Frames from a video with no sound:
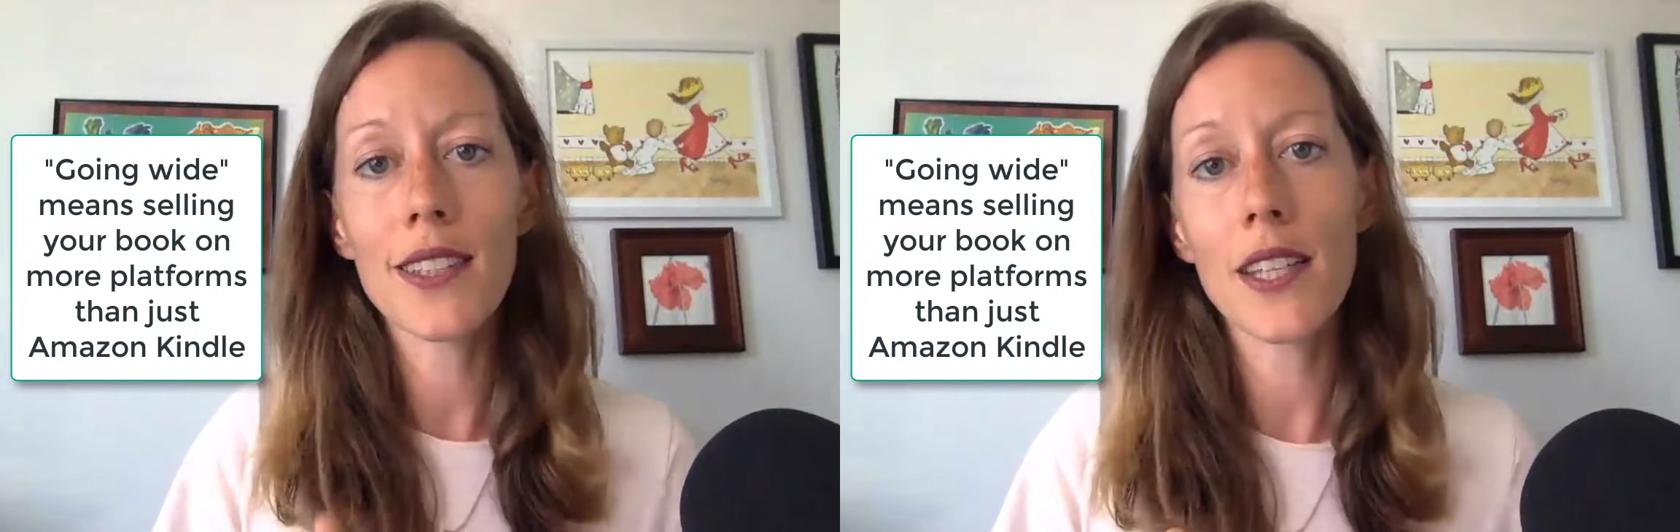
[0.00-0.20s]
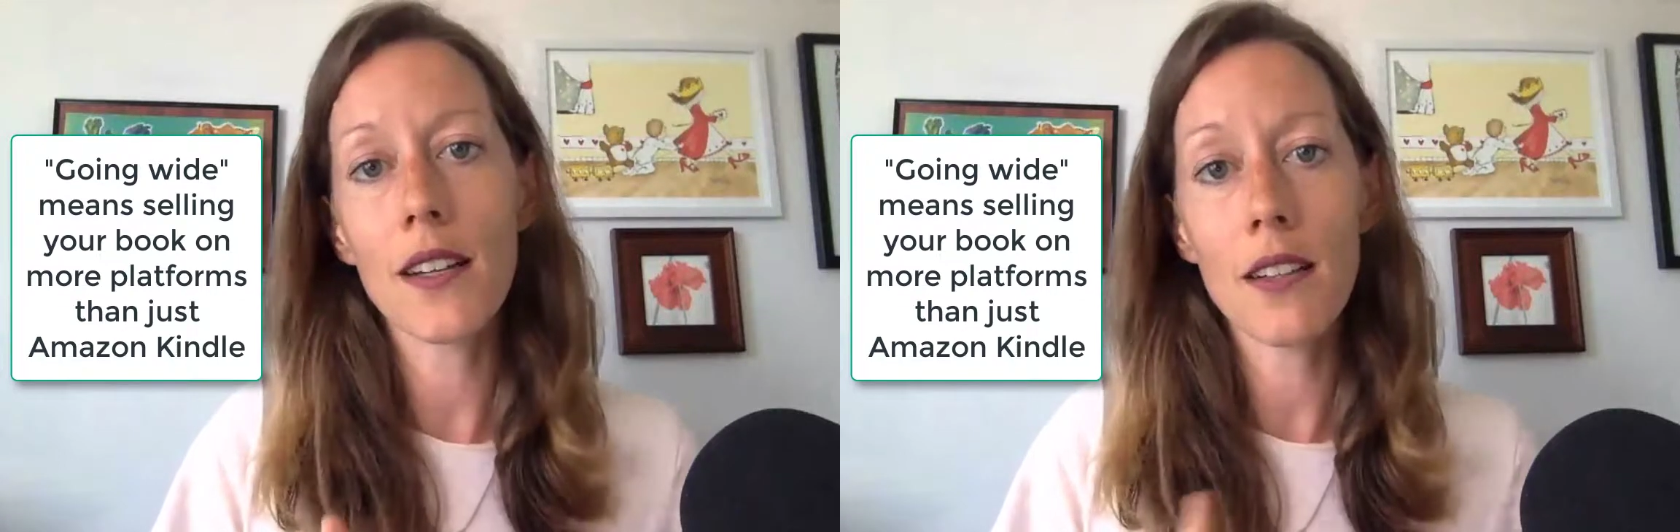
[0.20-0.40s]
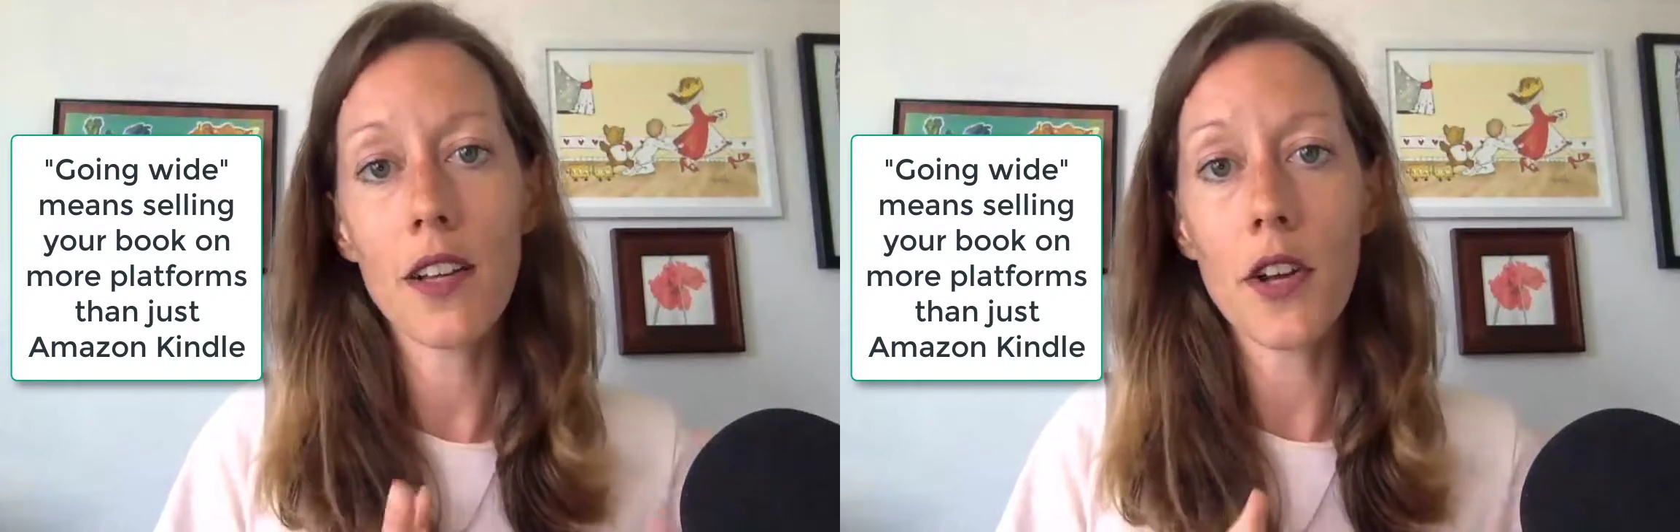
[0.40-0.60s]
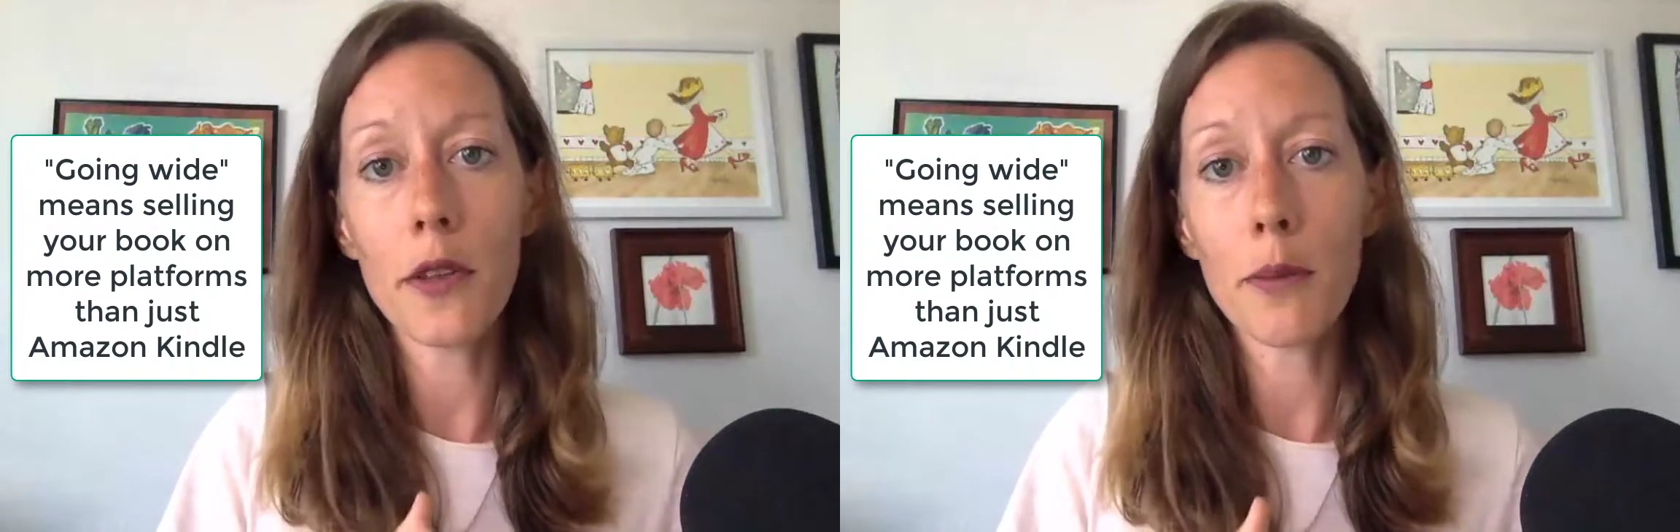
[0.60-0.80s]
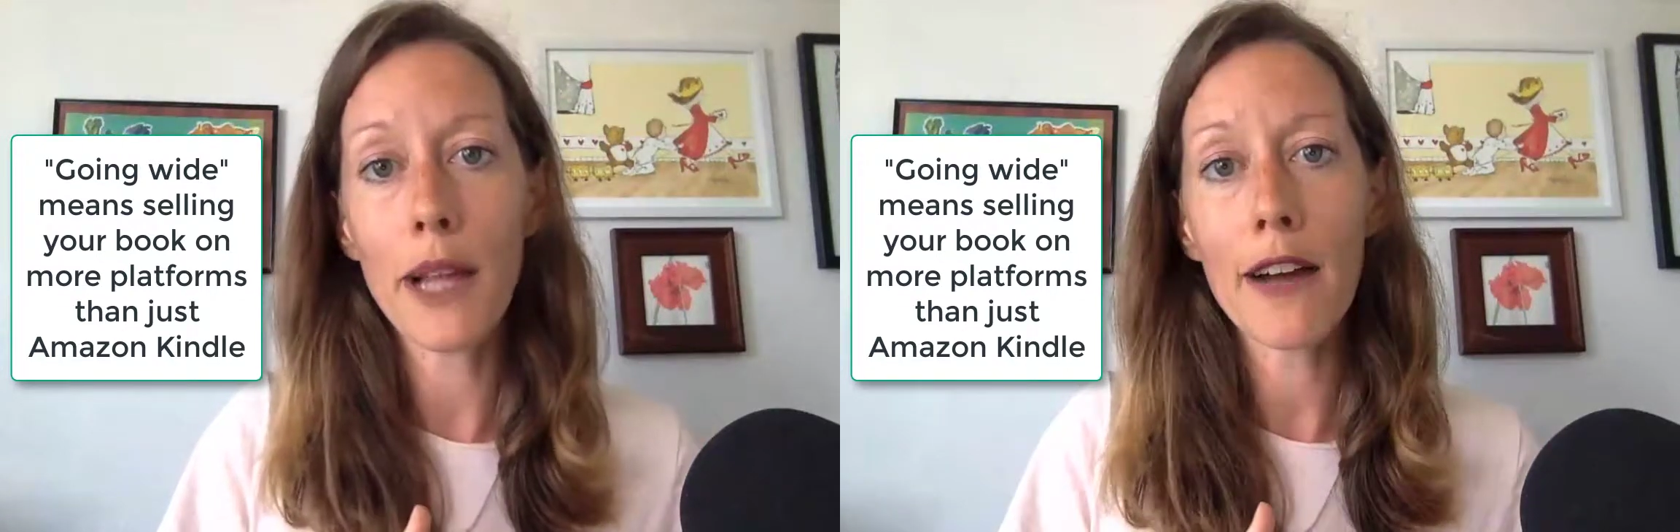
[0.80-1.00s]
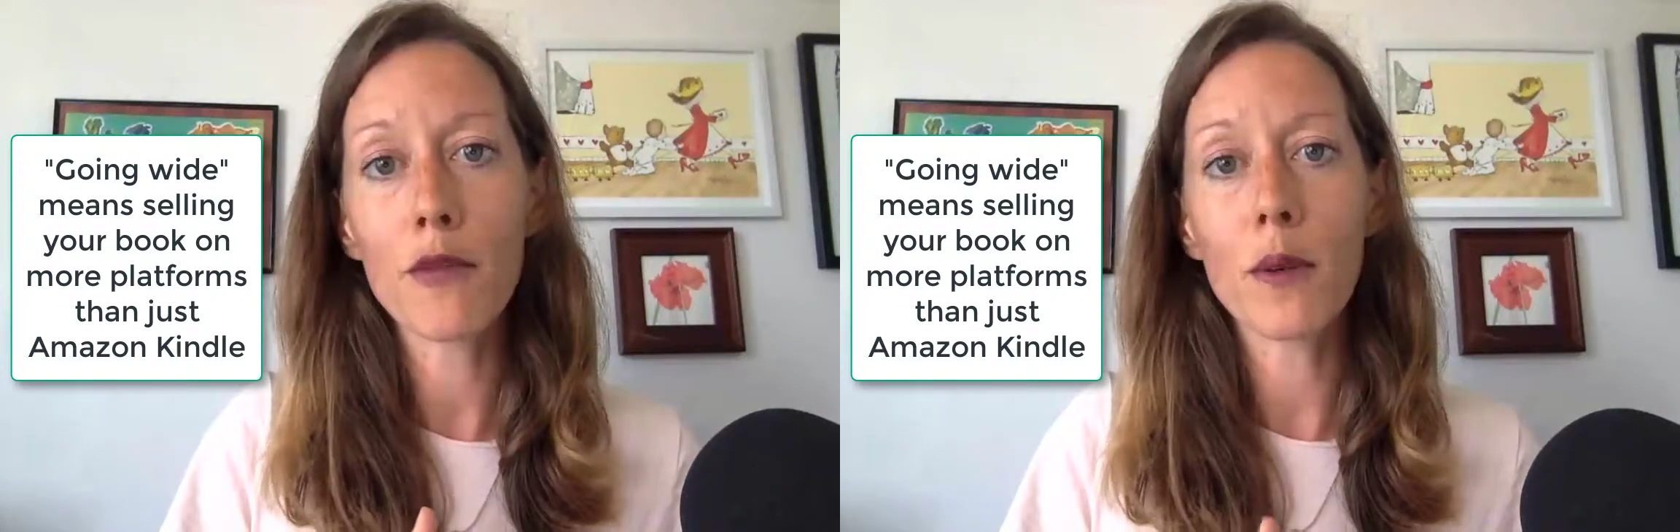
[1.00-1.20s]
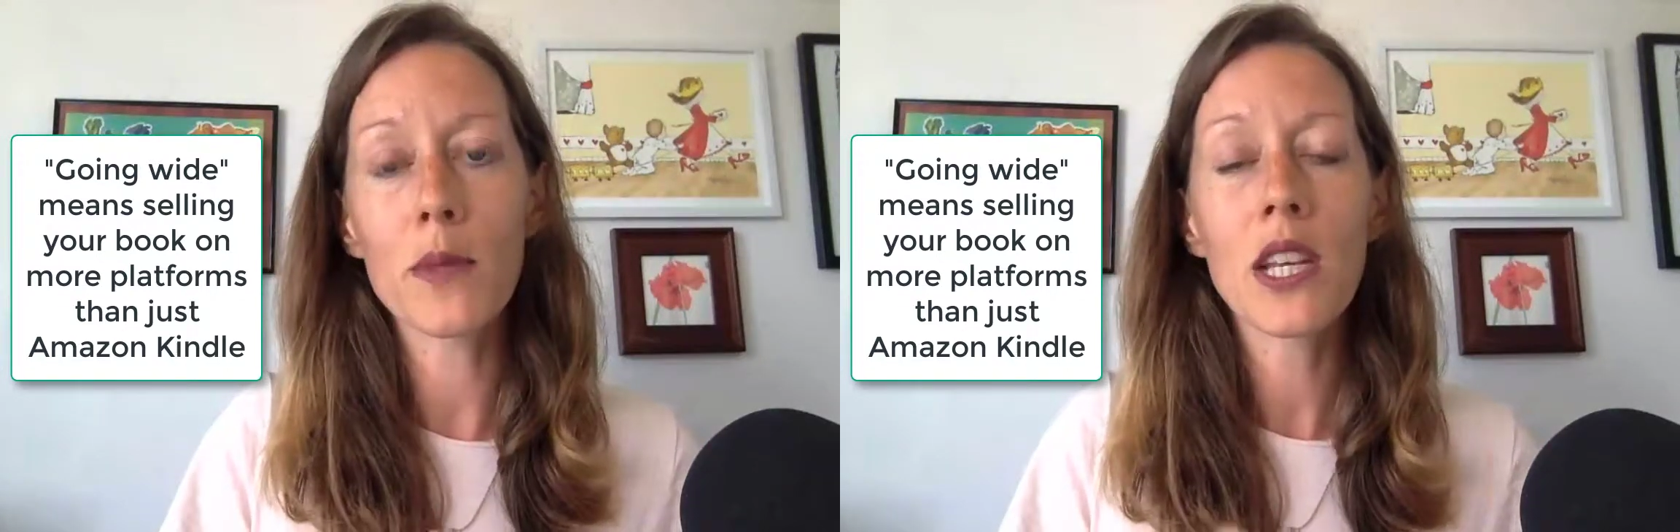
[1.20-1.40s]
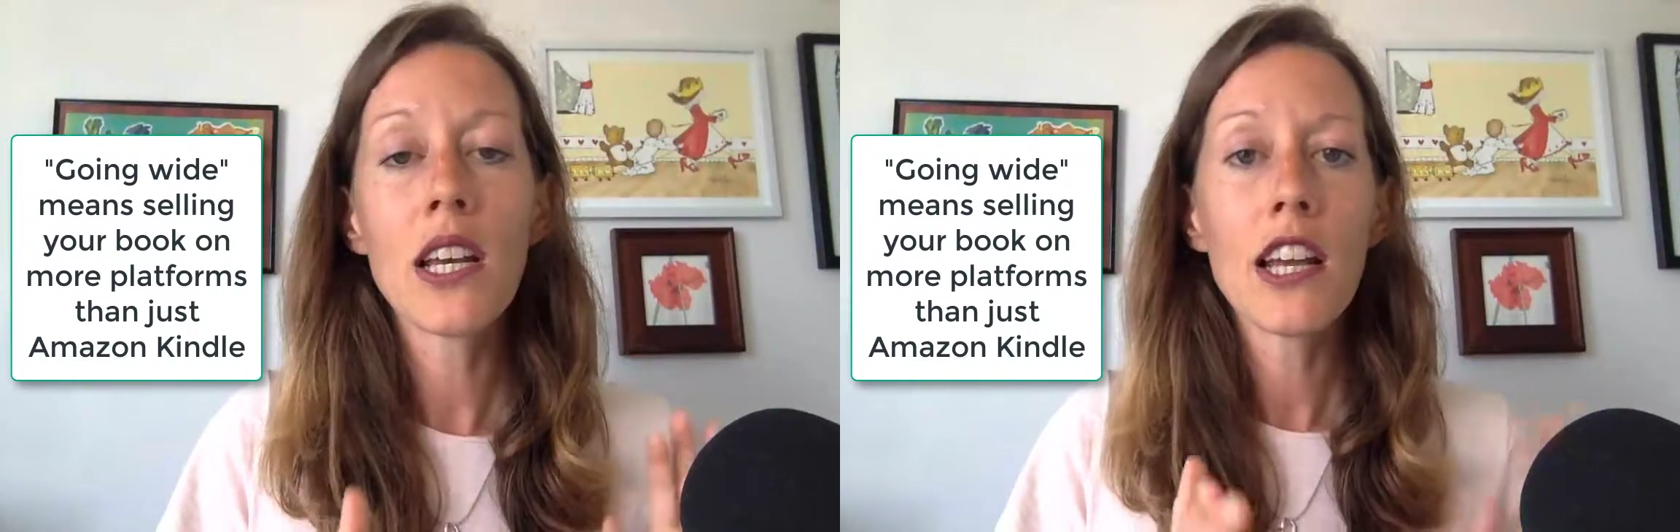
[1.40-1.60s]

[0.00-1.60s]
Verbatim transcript: sell on other platforms?